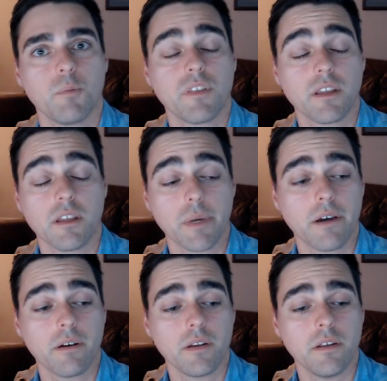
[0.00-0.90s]
thinking
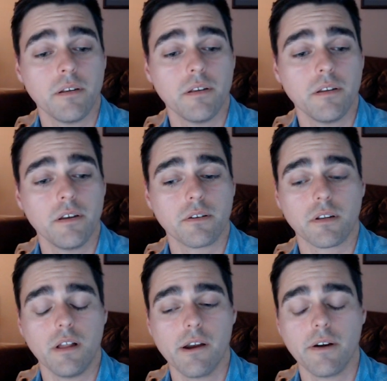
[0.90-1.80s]
about another
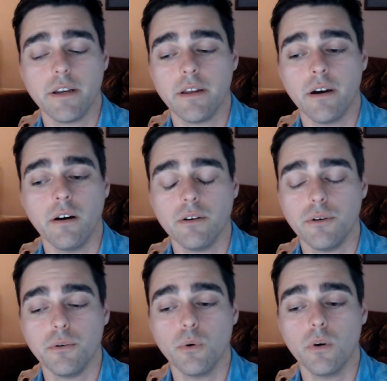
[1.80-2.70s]
client right now who